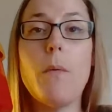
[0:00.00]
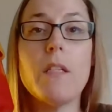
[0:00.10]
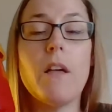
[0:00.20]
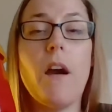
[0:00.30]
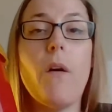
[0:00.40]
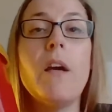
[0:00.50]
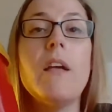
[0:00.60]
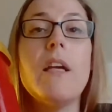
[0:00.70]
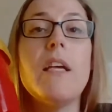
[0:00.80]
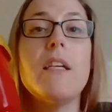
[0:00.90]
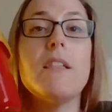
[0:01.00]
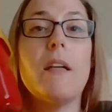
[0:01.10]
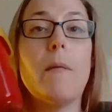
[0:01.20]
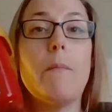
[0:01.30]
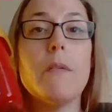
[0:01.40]
weeks ago,
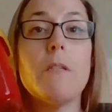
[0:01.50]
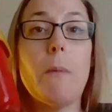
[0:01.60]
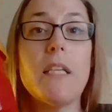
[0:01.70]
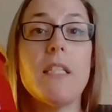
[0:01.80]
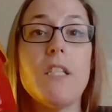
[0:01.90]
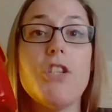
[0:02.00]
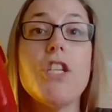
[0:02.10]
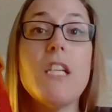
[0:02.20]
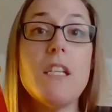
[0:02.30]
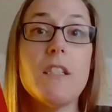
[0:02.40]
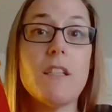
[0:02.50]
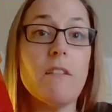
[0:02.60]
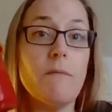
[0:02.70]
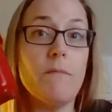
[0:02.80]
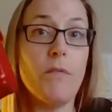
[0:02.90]
some spicy cheese
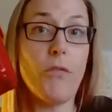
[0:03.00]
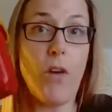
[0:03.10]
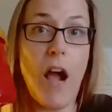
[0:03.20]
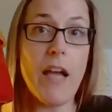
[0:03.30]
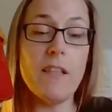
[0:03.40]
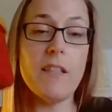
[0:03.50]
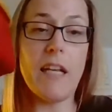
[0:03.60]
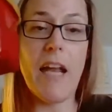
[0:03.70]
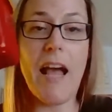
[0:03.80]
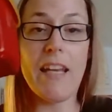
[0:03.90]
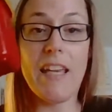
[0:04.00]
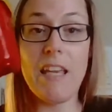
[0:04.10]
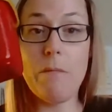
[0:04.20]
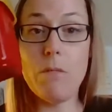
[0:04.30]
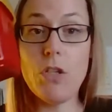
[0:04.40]
fries, and it had a
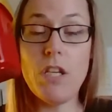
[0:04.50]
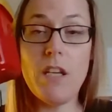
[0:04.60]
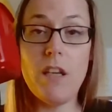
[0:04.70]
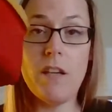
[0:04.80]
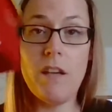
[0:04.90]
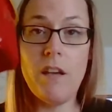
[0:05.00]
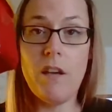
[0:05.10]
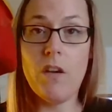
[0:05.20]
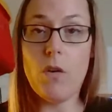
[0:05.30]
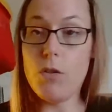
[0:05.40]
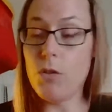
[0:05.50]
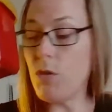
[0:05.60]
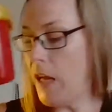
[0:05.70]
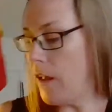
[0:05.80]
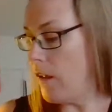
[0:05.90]
kimchi
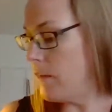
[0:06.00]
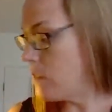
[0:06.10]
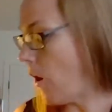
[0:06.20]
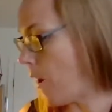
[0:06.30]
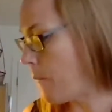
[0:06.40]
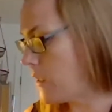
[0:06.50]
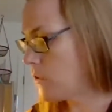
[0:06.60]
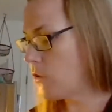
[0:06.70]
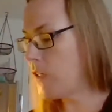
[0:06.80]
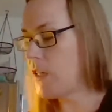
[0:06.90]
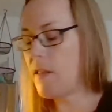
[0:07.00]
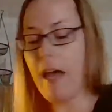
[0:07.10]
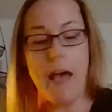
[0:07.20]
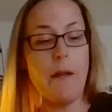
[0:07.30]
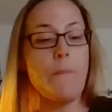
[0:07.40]
gochujang topping, so you're going to need
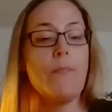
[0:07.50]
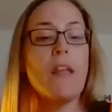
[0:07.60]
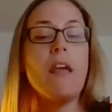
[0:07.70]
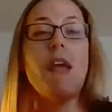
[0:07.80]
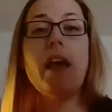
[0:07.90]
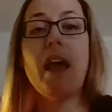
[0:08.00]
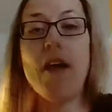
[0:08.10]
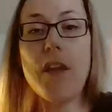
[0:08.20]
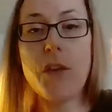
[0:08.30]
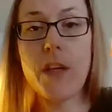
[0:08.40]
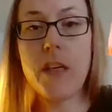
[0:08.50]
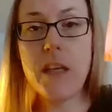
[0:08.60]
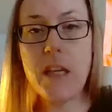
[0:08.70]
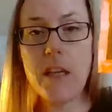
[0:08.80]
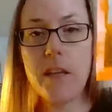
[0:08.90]
that. And then you're going
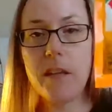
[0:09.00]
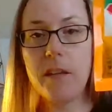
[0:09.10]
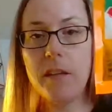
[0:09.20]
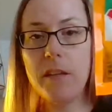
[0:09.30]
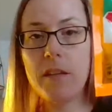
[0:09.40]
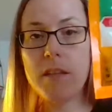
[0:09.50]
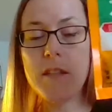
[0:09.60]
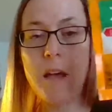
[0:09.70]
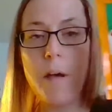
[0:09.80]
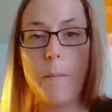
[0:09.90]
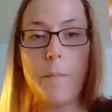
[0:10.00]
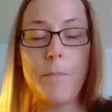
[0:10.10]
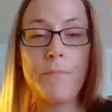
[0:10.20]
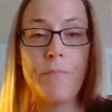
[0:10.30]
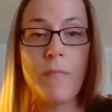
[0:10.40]
to need some